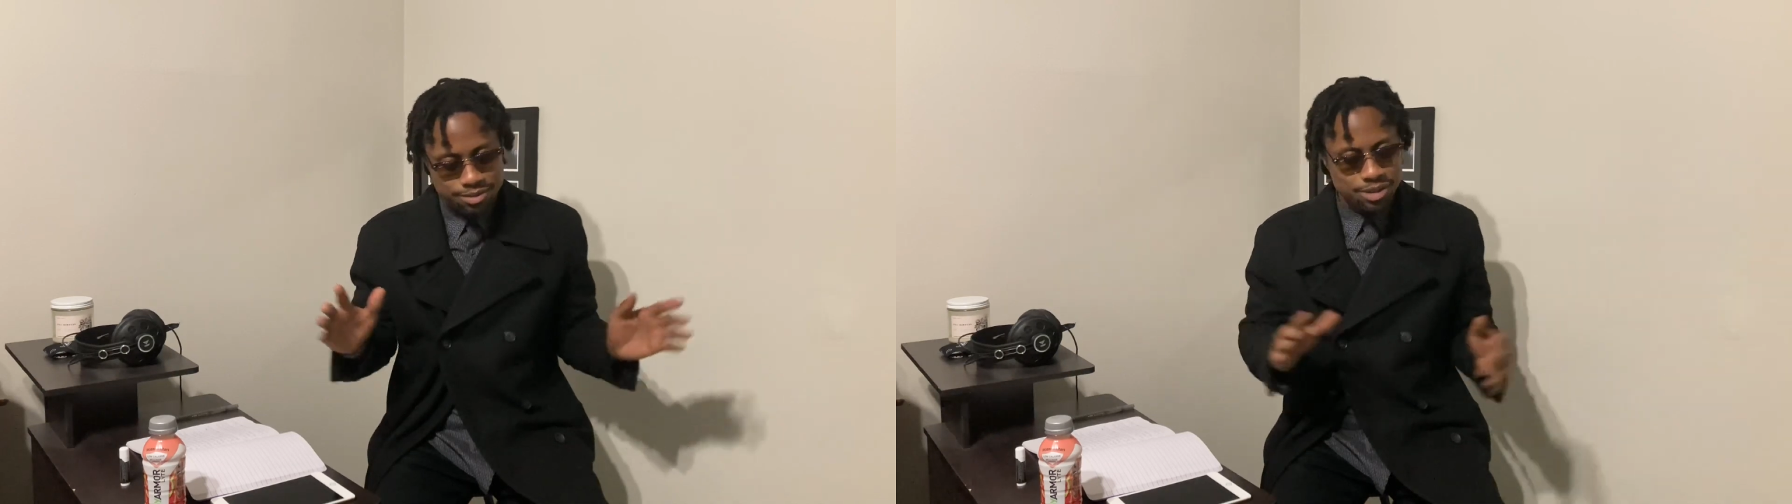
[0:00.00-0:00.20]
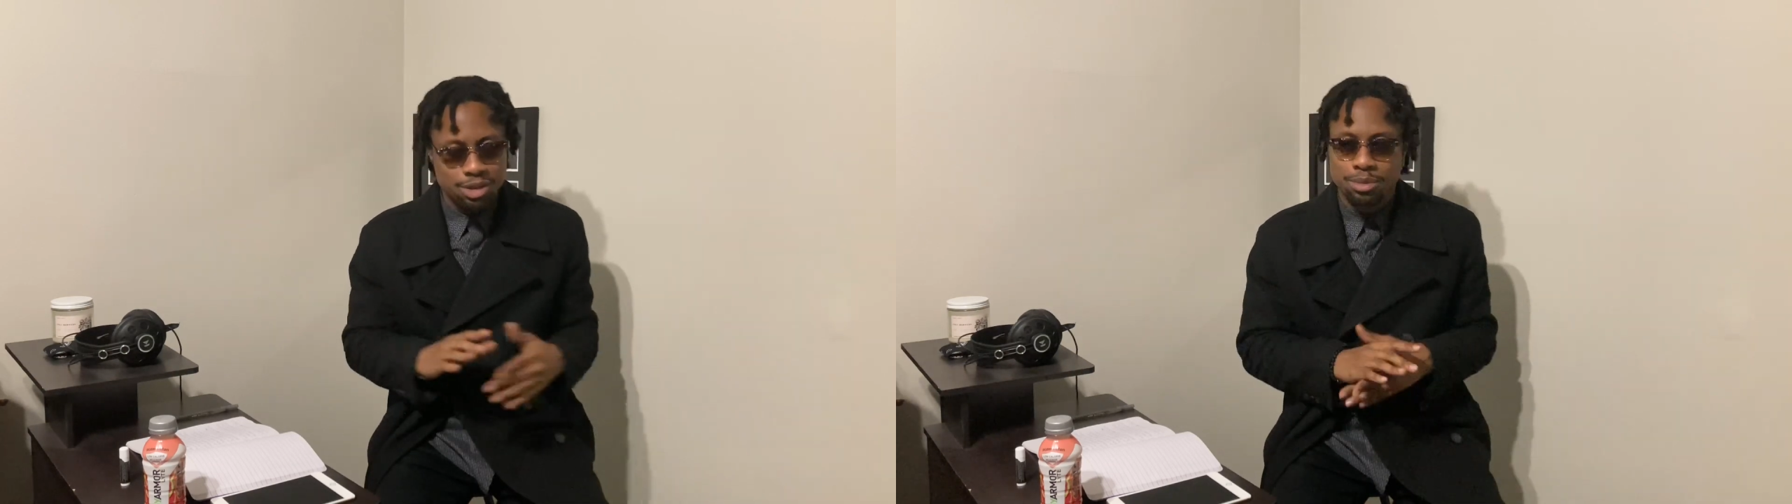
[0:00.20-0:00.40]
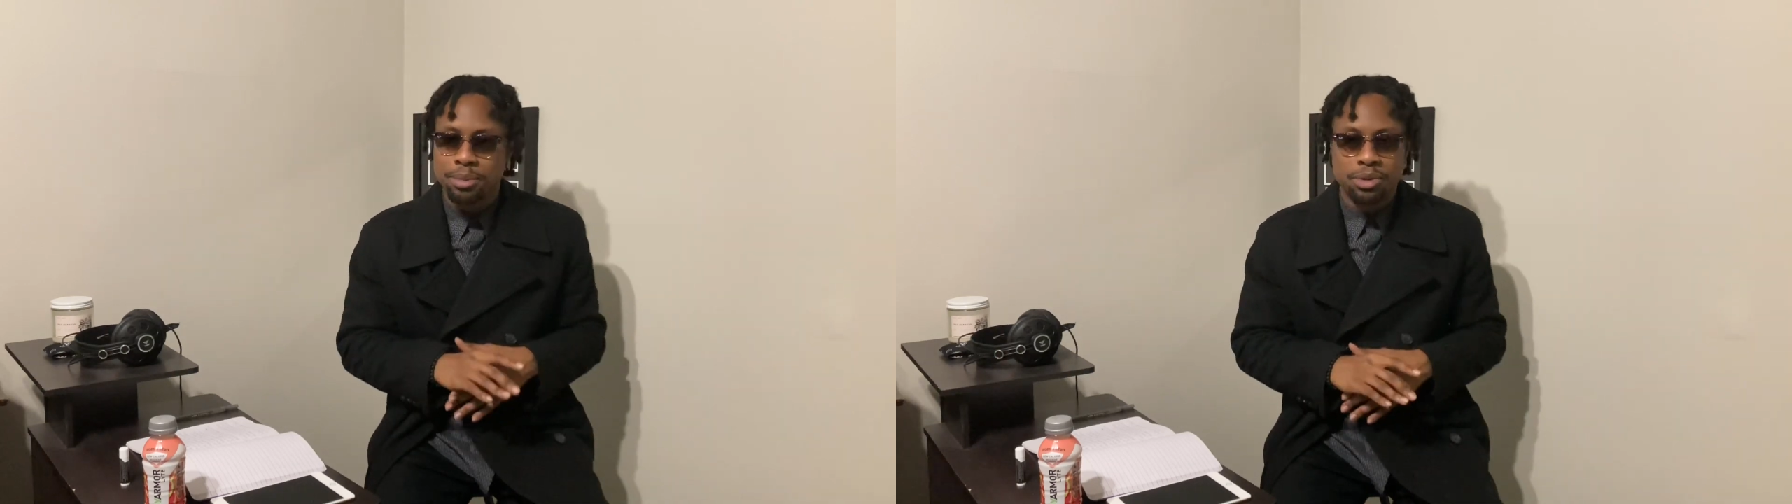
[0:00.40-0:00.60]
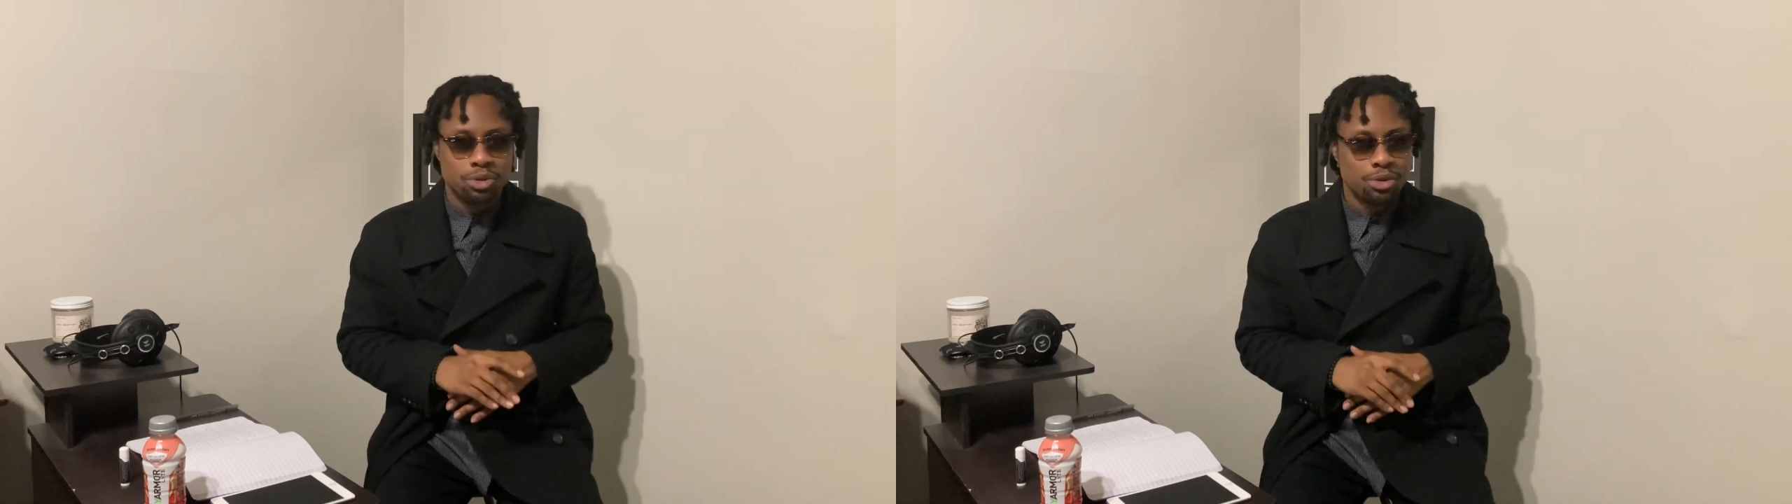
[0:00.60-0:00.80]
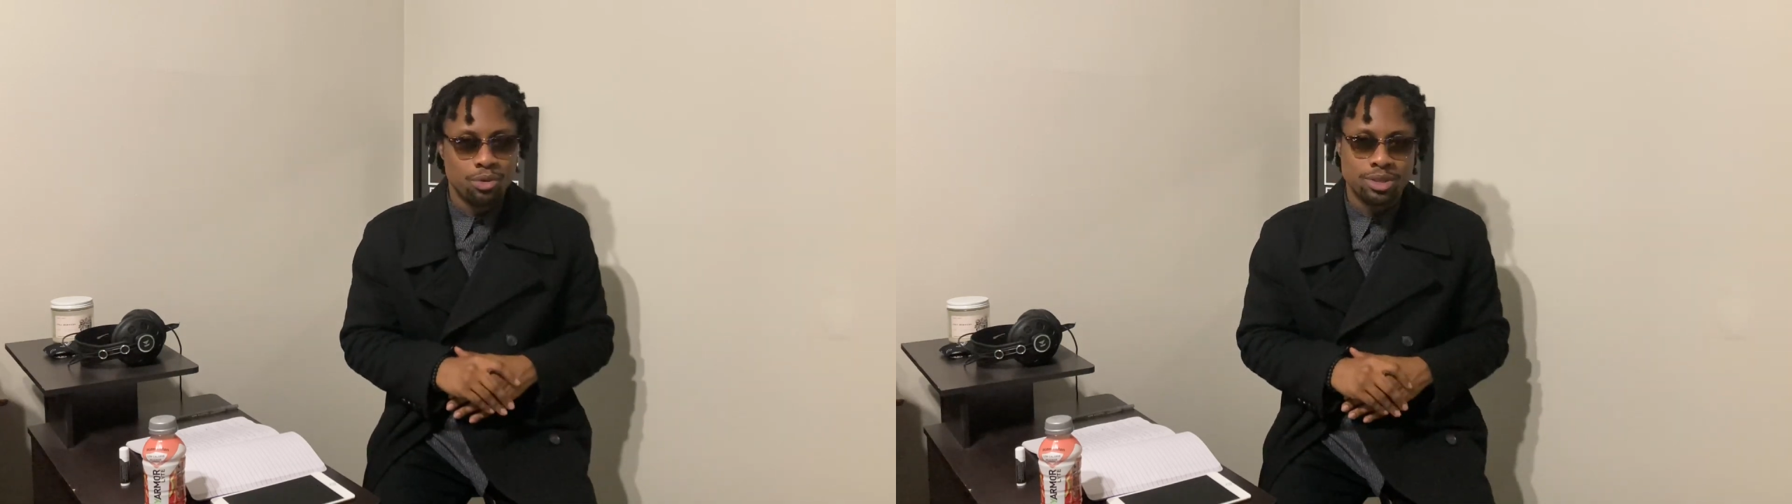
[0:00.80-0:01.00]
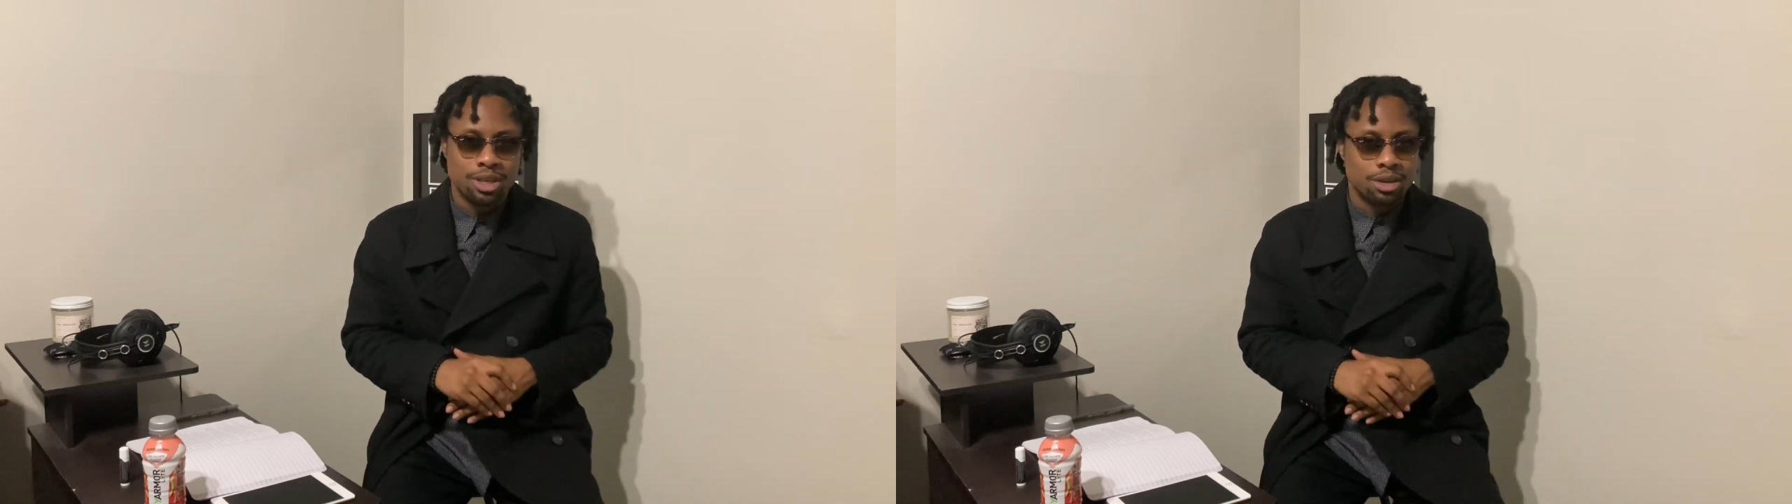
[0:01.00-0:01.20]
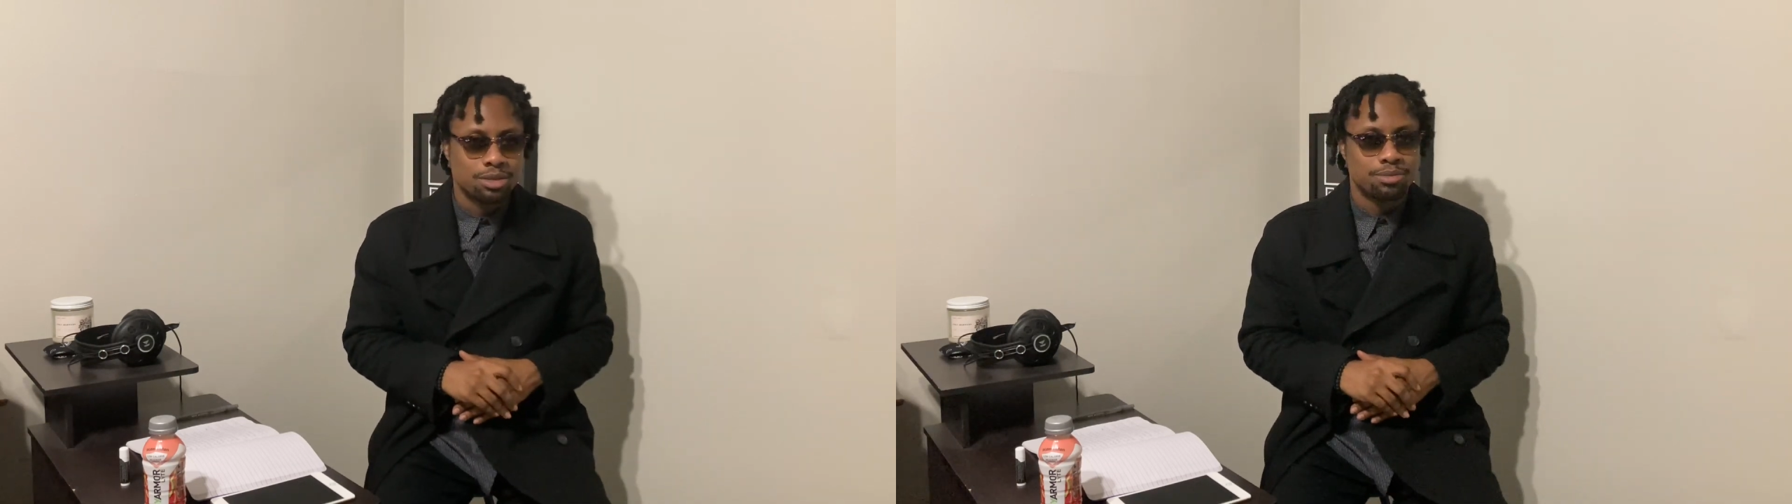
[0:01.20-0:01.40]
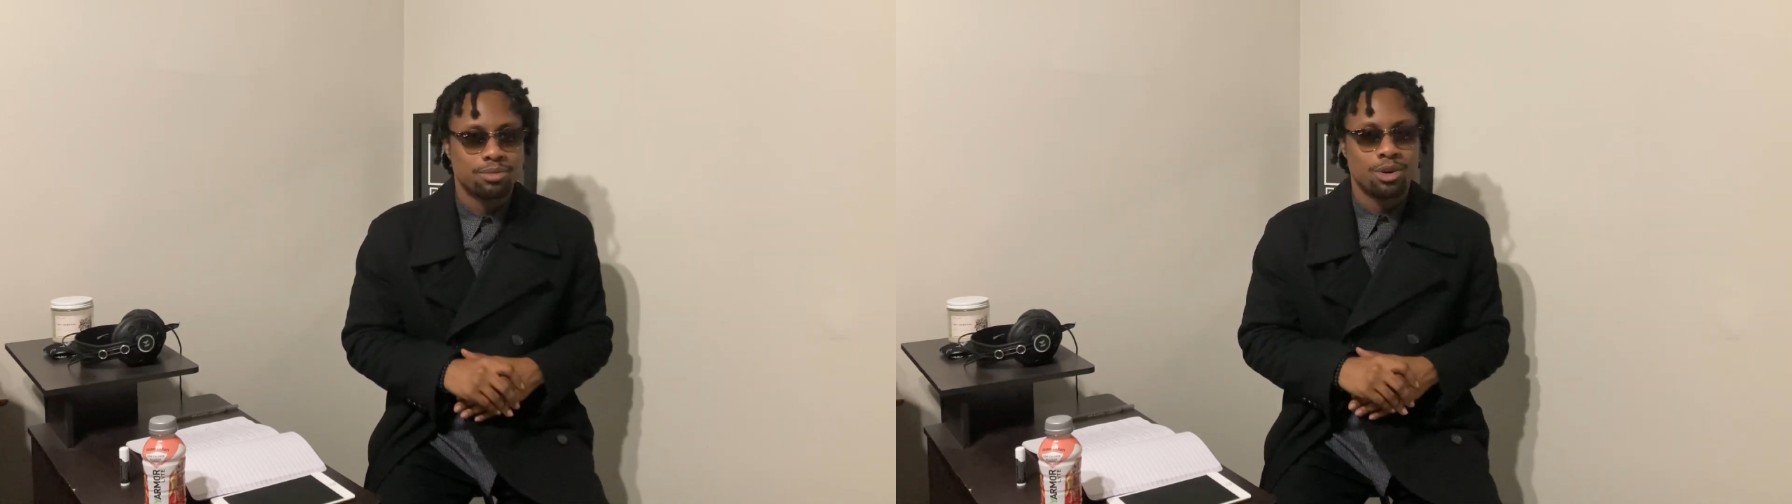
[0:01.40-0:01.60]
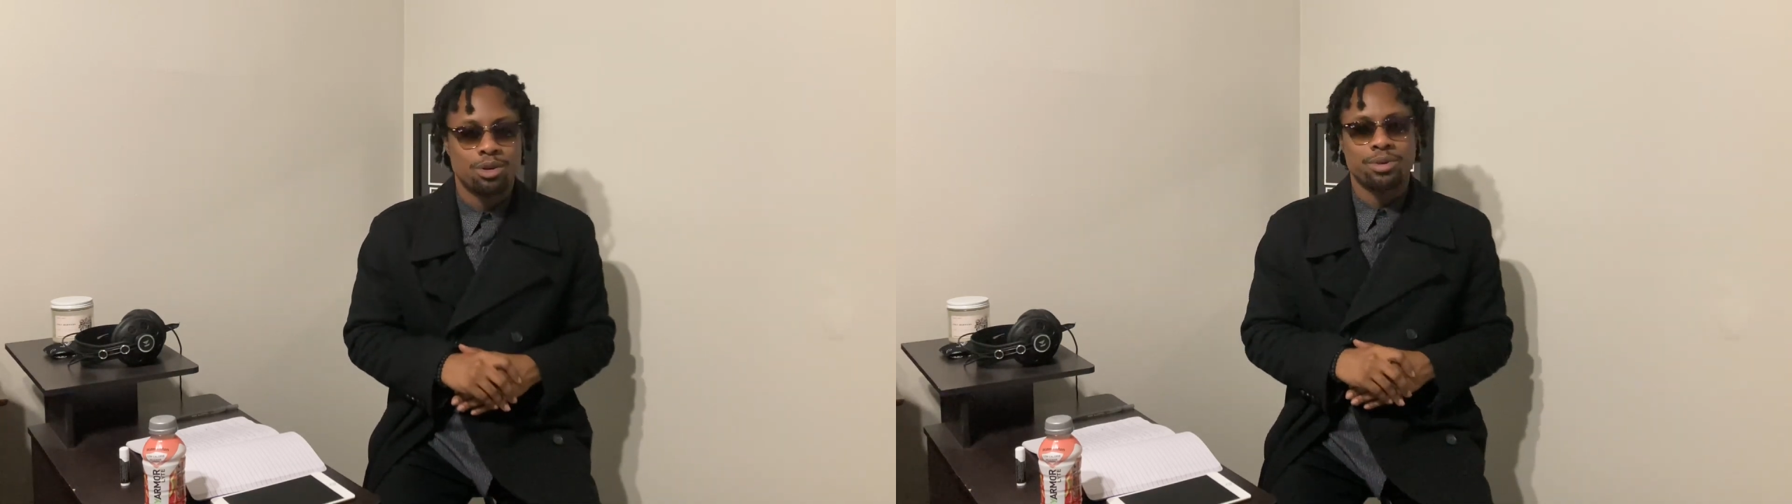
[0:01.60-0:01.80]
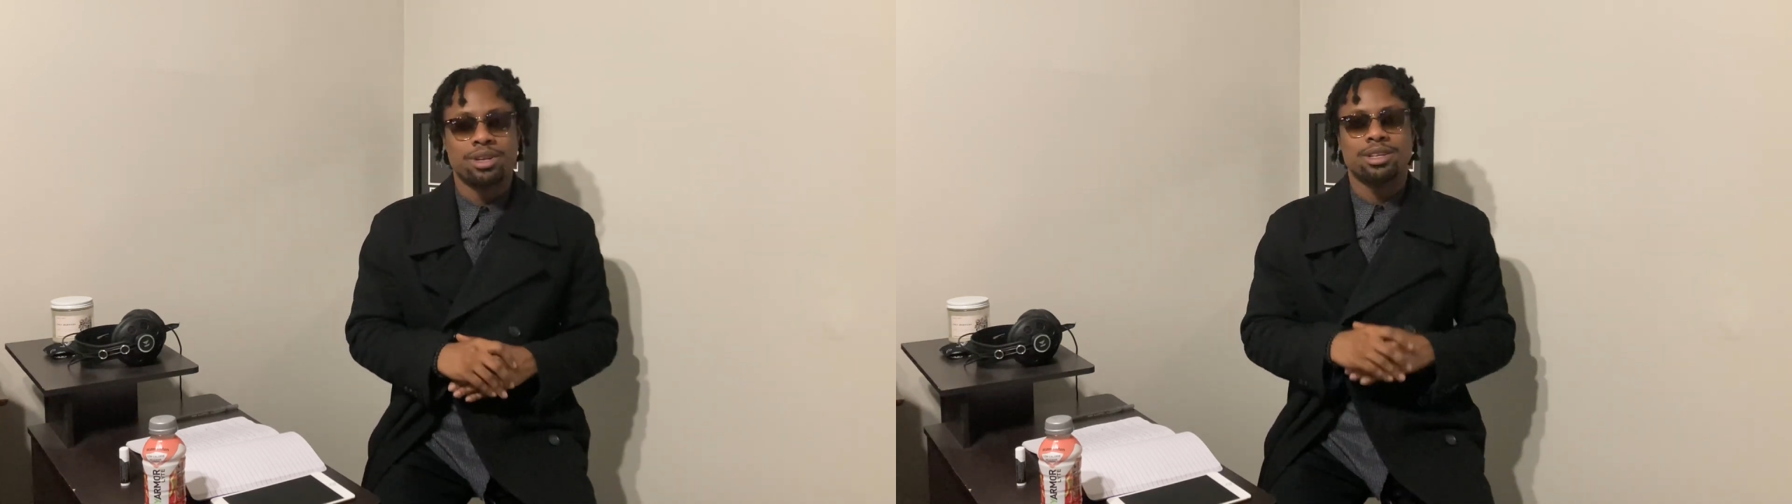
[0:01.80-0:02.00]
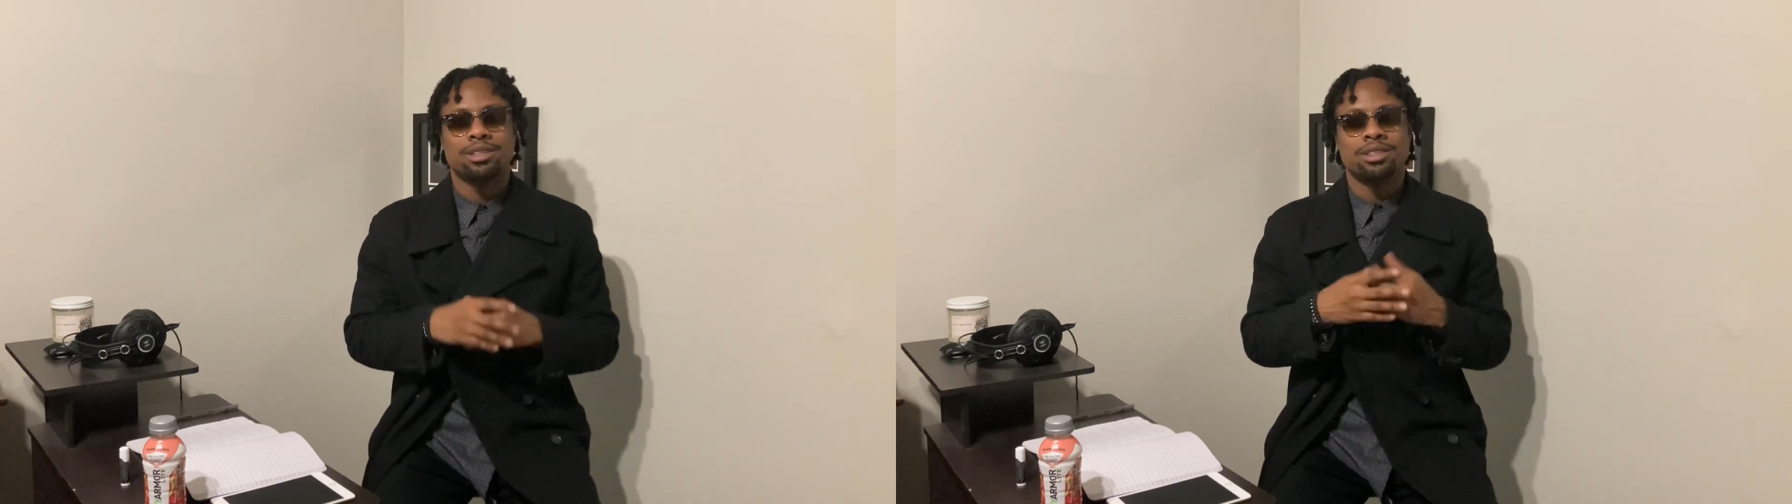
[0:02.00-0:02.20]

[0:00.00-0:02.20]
maybe 3 or 4 times already,